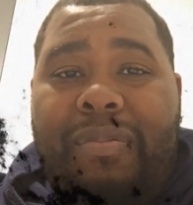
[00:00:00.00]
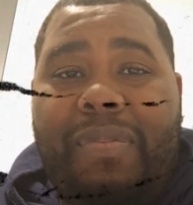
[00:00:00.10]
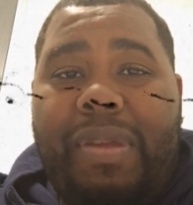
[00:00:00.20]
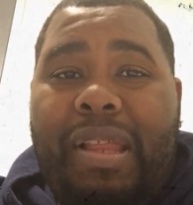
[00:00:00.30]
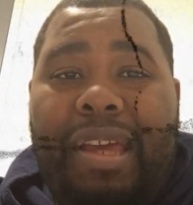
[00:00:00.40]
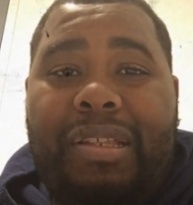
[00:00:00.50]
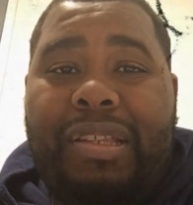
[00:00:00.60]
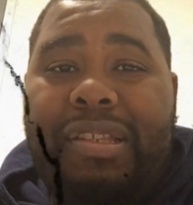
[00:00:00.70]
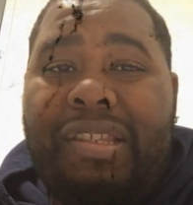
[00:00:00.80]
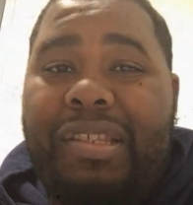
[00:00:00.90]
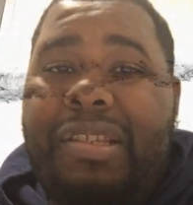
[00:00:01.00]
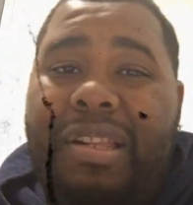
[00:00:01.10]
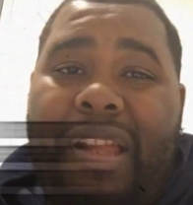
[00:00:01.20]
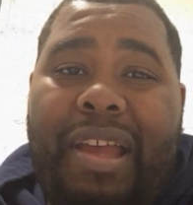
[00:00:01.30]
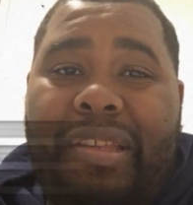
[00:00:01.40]
be like this, this
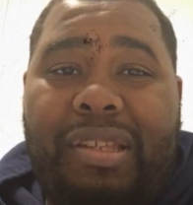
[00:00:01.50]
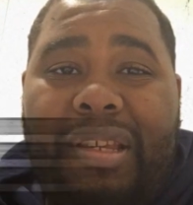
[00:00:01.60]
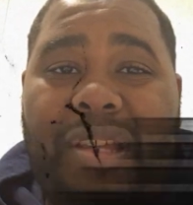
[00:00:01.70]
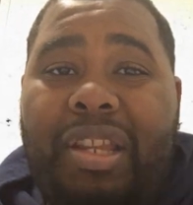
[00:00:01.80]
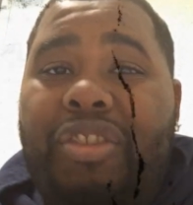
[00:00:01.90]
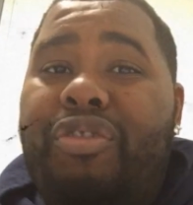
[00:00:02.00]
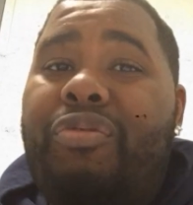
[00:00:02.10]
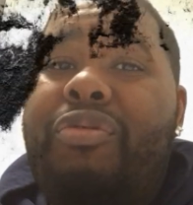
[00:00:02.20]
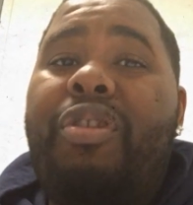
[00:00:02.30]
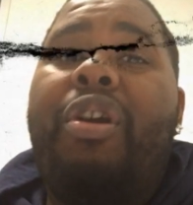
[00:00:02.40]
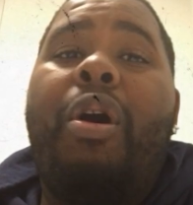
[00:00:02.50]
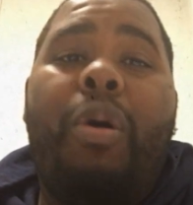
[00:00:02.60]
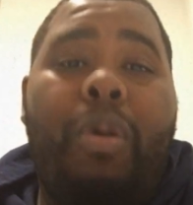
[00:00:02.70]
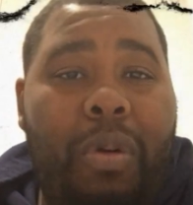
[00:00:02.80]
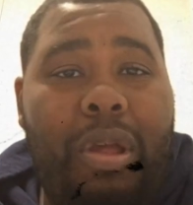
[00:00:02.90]
classic, and that you
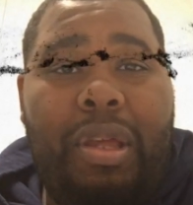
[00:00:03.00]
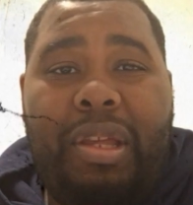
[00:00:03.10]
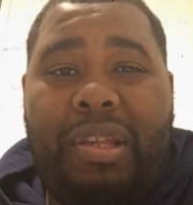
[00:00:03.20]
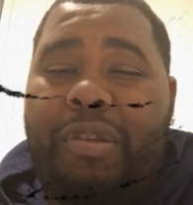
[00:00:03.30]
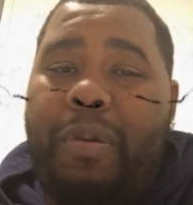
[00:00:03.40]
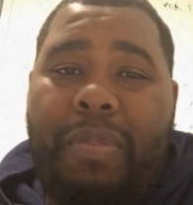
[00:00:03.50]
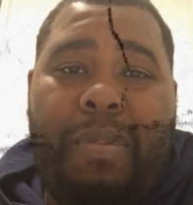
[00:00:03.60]
know is gonna be